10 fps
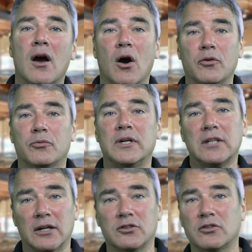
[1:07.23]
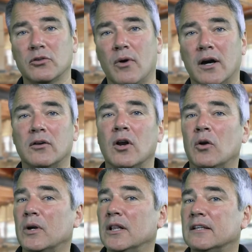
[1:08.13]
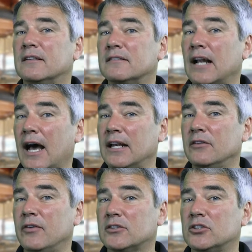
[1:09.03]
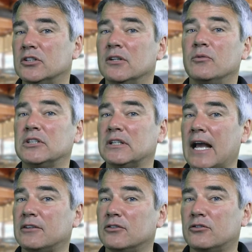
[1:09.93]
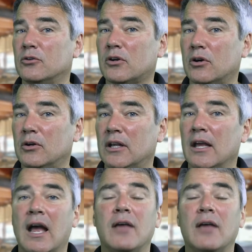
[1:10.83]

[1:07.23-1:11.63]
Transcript: O3 touches the water, releases an ion line of oxygen which attaches to a cootie,